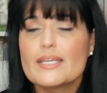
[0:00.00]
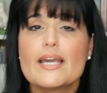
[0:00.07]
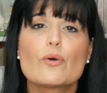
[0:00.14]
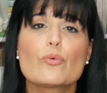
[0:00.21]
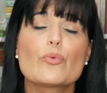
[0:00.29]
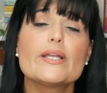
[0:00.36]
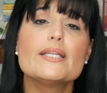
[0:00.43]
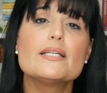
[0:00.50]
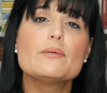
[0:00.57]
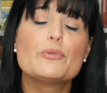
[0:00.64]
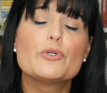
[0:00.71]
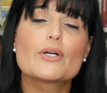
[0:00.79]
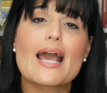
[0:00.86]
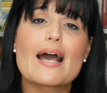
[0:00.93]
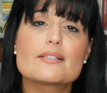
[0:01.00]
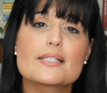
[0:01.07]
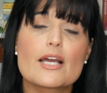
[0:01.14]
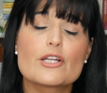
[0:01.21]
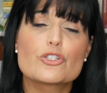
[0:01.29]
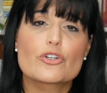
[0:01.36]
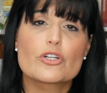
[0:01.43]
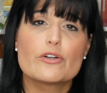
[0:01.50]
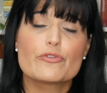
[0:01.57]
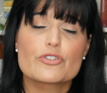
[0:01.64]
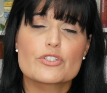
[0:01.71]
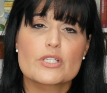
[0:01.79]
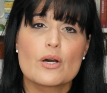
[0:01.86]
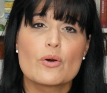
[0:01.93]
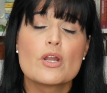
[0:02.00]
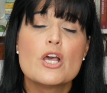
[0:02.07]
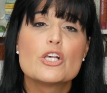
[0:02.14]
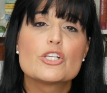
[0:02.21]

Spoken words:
Yeah, reading a book outside your comfort zone.